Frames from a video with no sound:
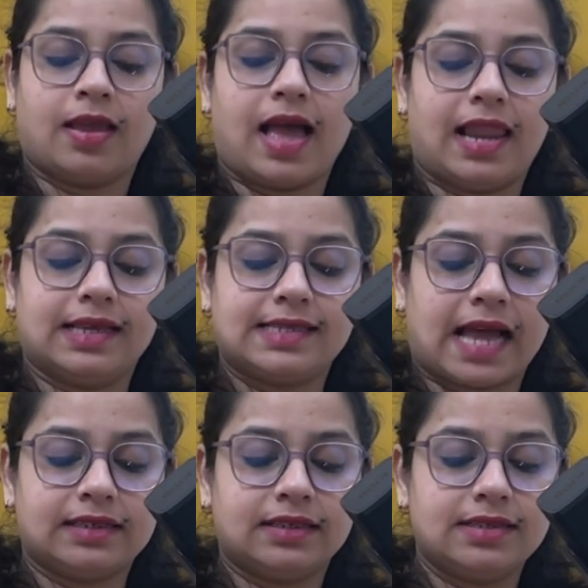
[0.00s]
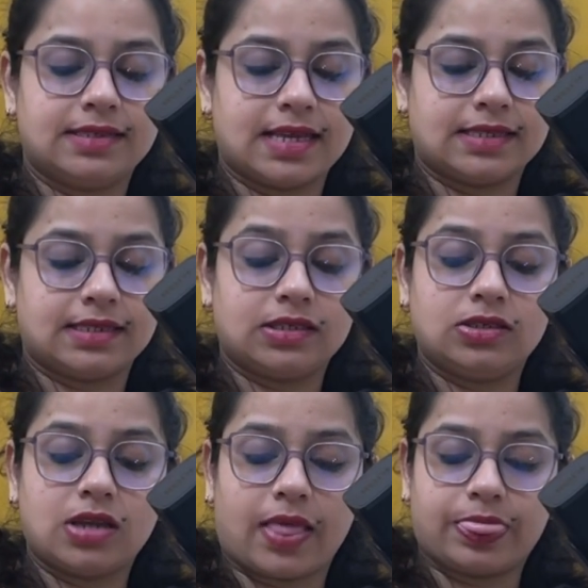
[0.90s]
Alexander the Sixth did
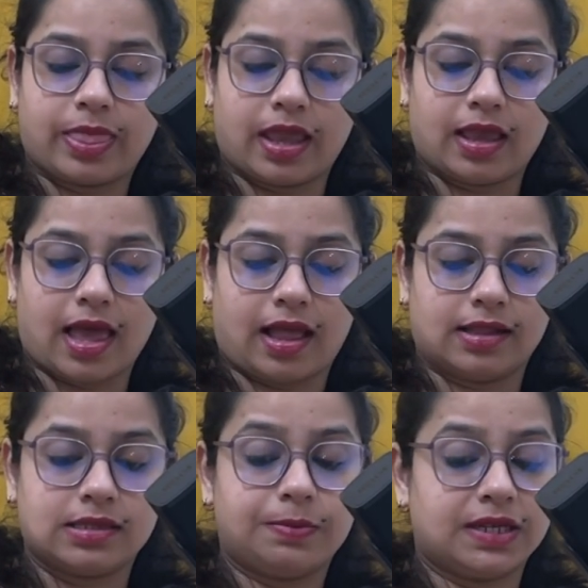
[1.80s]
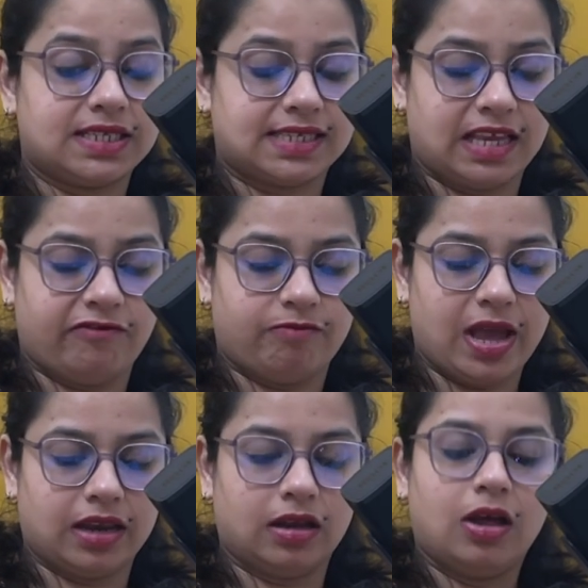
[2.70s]
nothing else but deceive
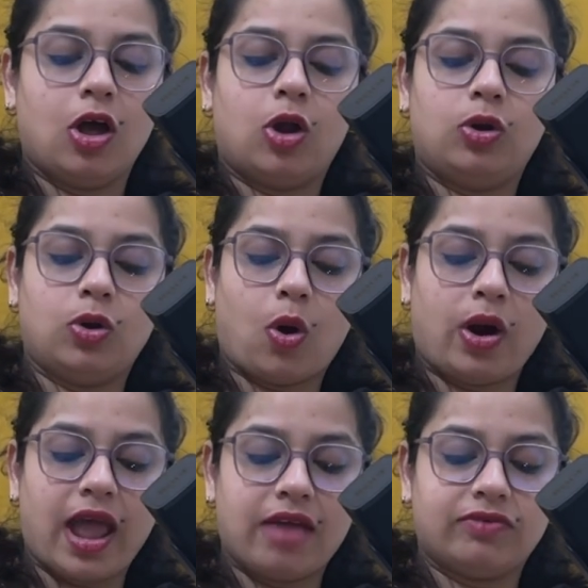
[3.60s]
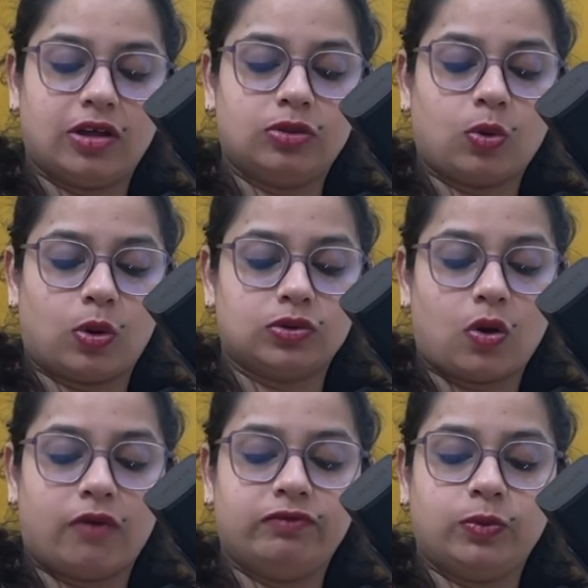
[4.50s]
men, nor ever thought
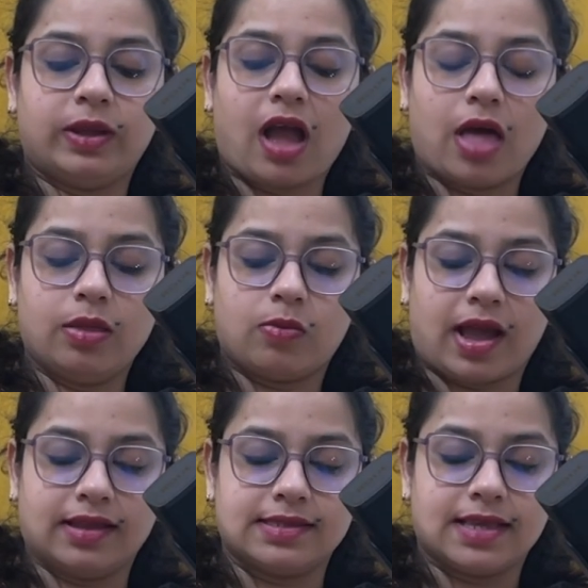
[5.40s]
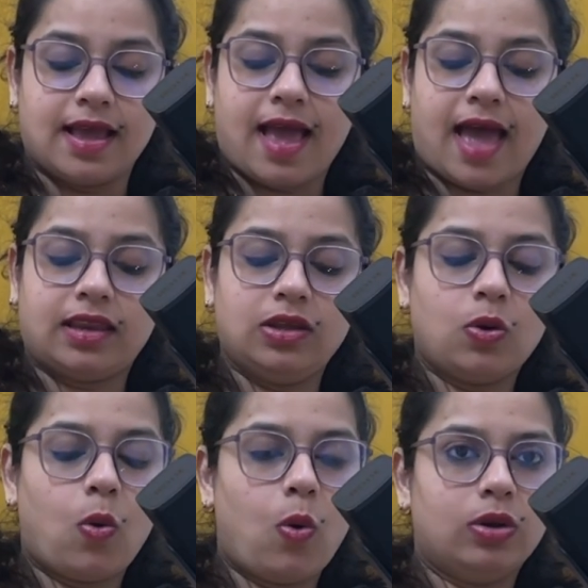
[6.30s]
of doing otherwise, and he
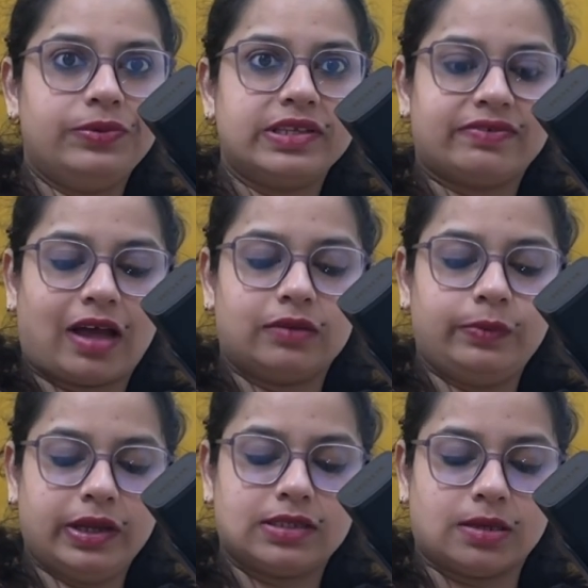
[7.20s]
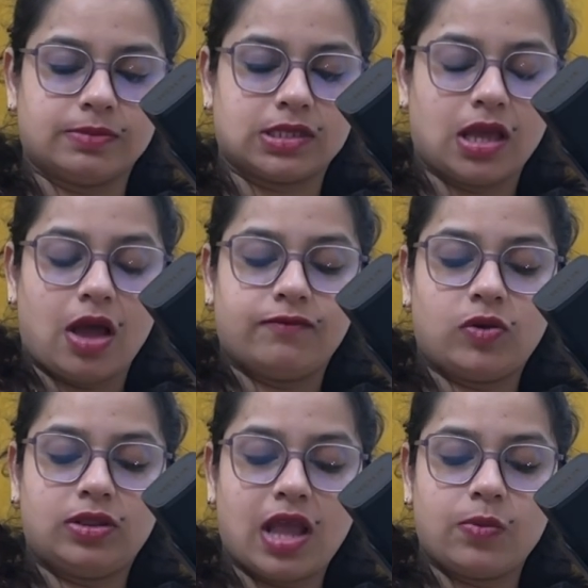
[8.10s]
always found victims, for
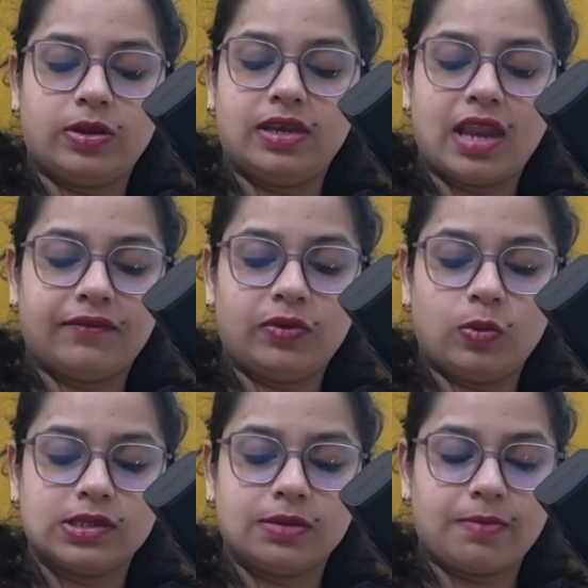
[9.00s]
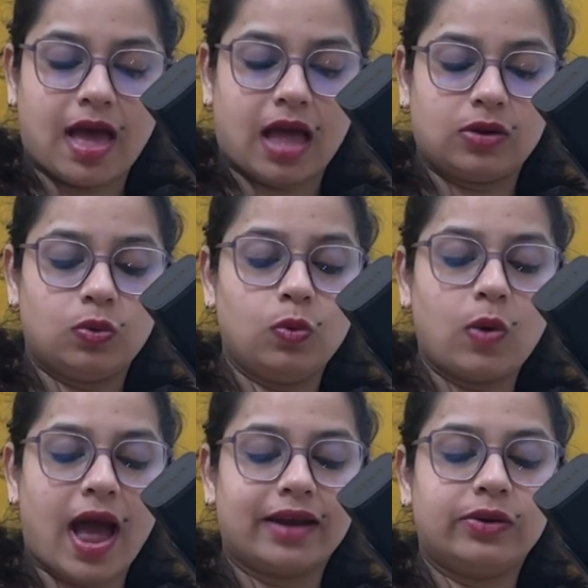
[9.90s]
there never was a man who
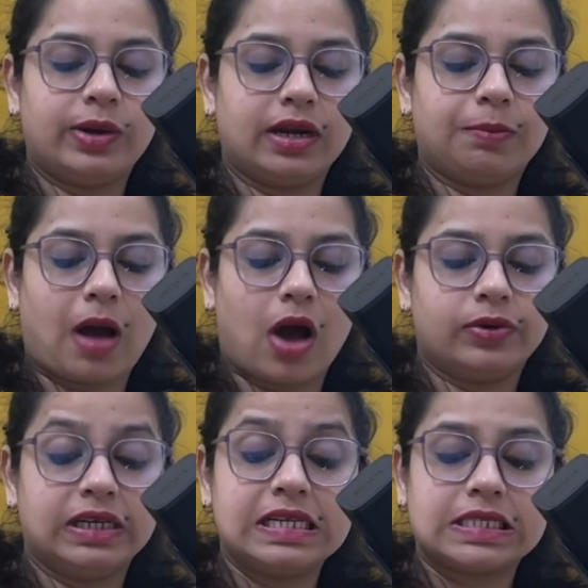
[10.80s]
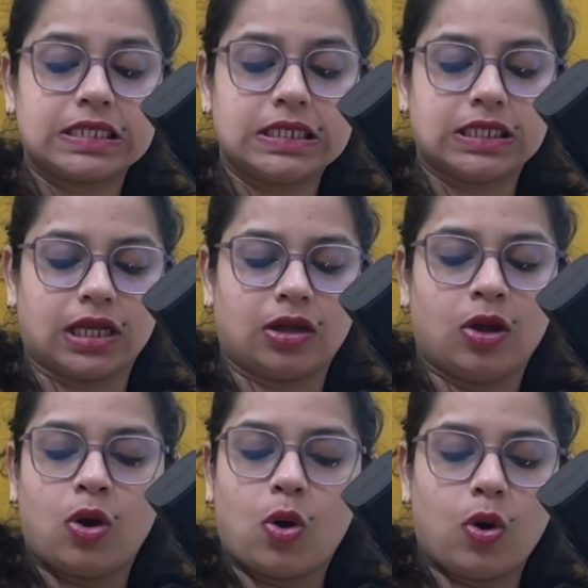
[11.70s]
had greater power in asserting,
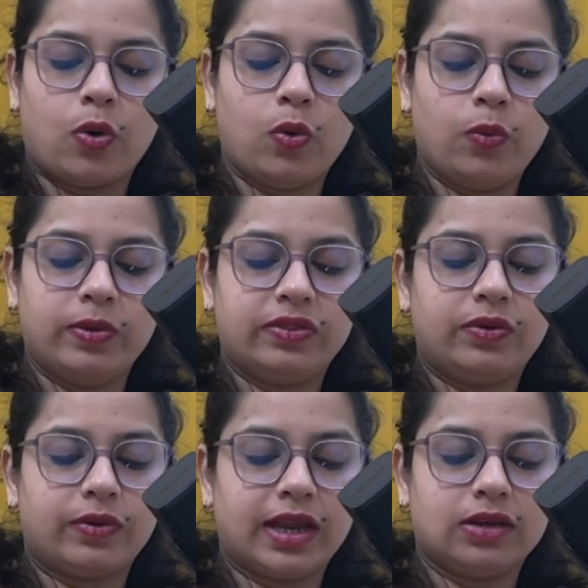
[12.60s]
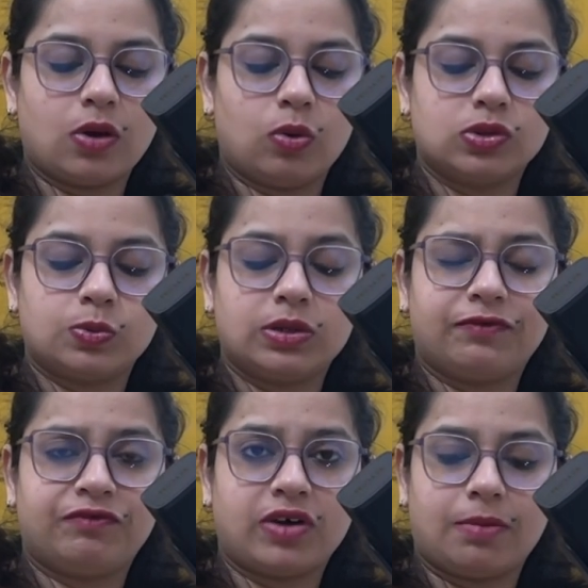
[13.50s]
or who with great oaths would
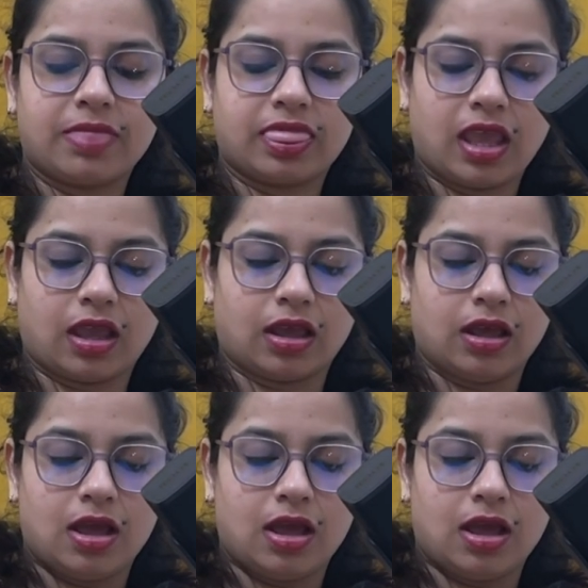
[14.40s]
affirm a thing,